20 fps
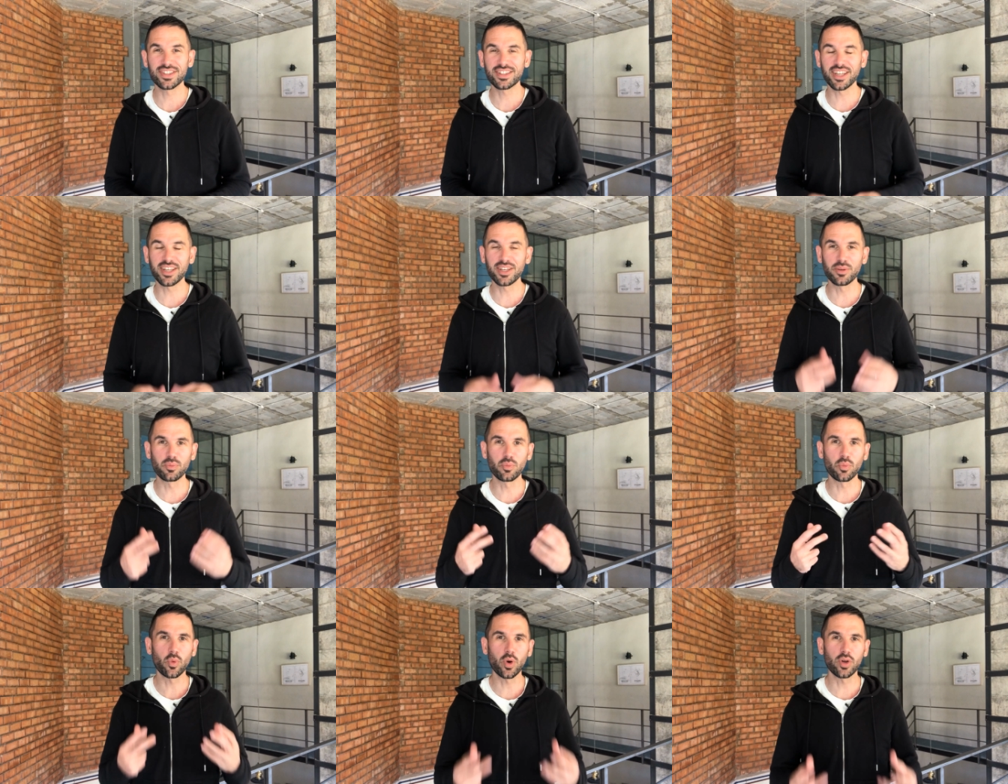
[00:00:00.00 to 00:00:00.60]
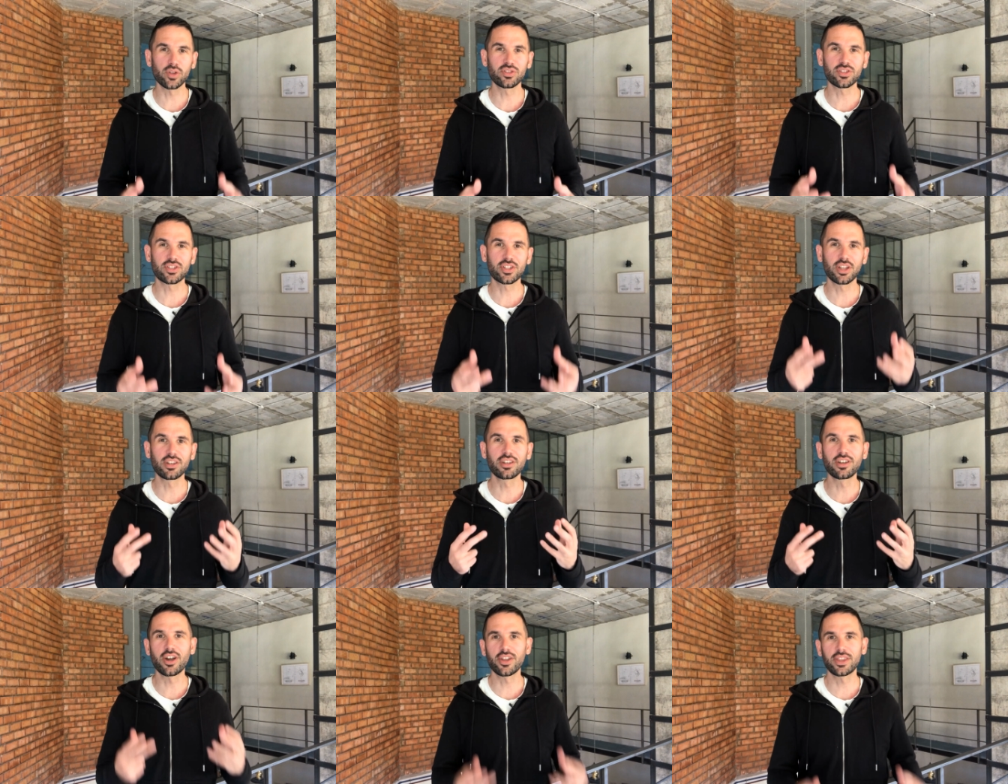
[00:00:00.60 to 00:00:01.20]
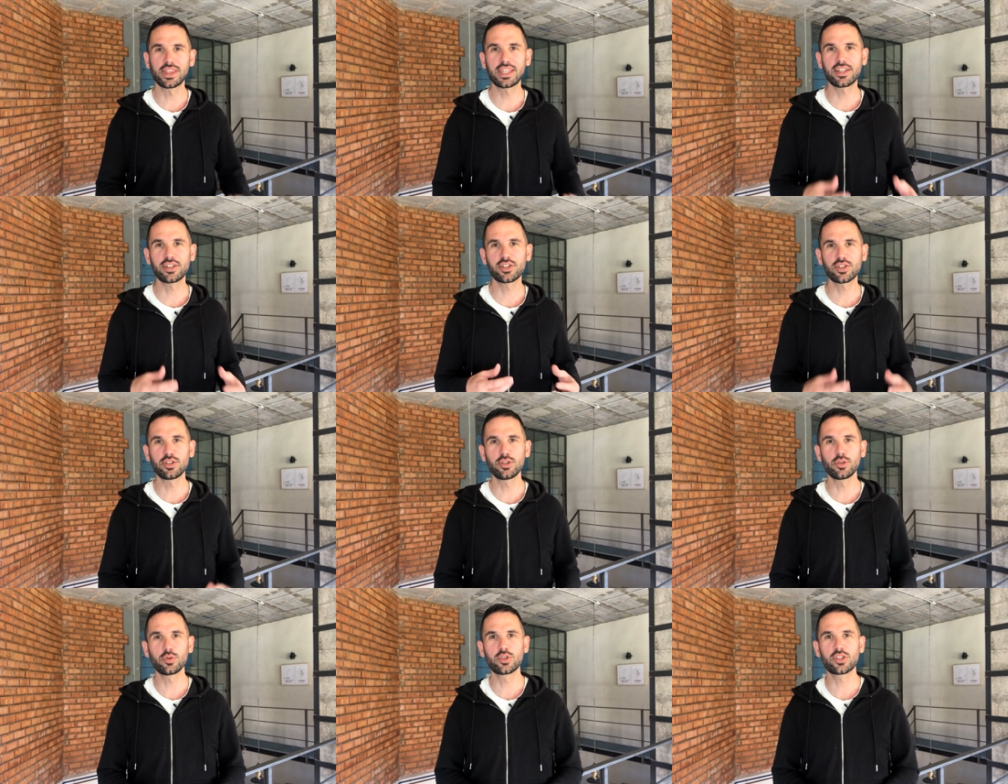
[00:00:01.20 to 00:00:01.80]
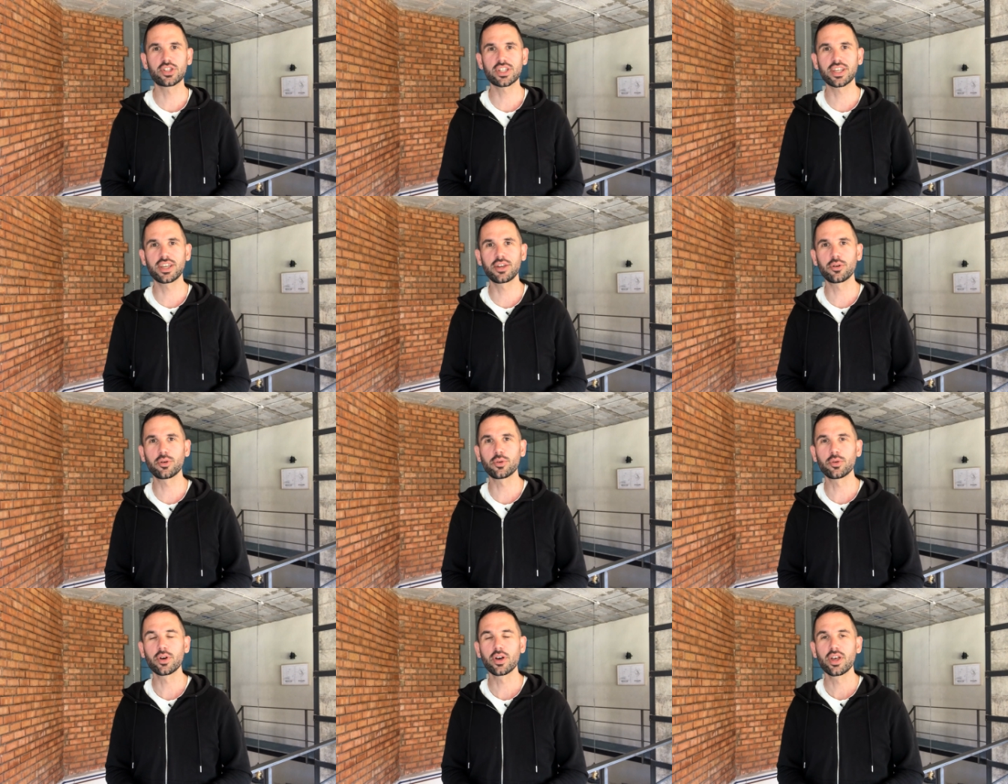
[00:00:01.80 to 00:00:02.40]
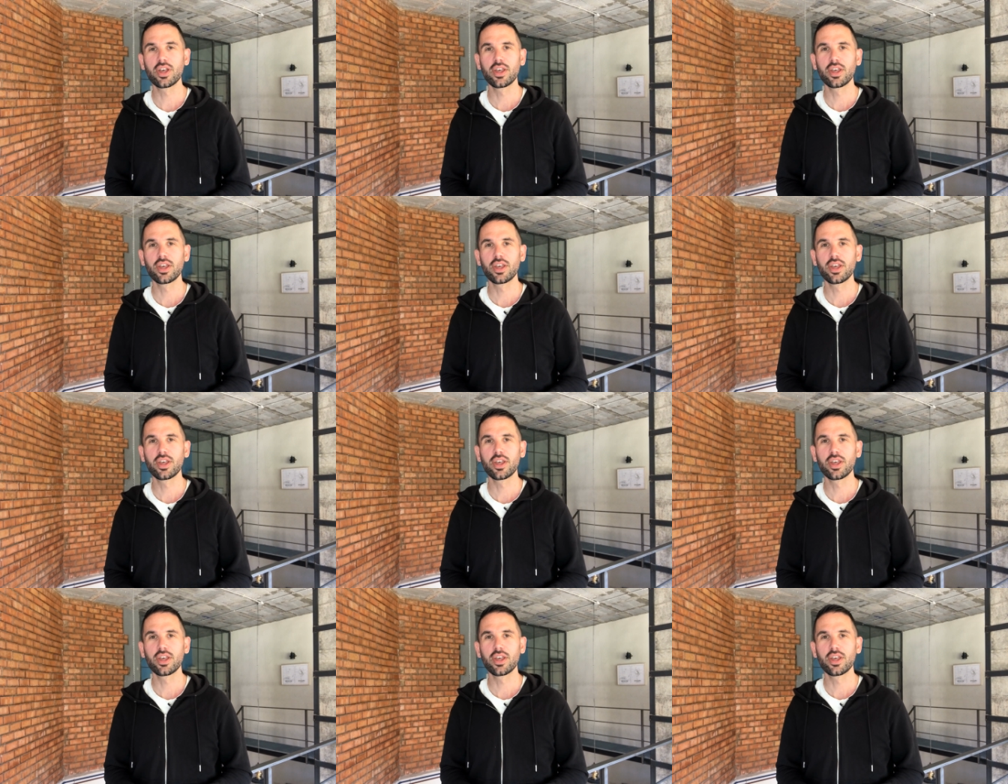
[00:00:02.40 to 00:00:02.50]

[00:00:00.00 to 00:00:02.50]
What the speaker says: didn't want to learn this new skill.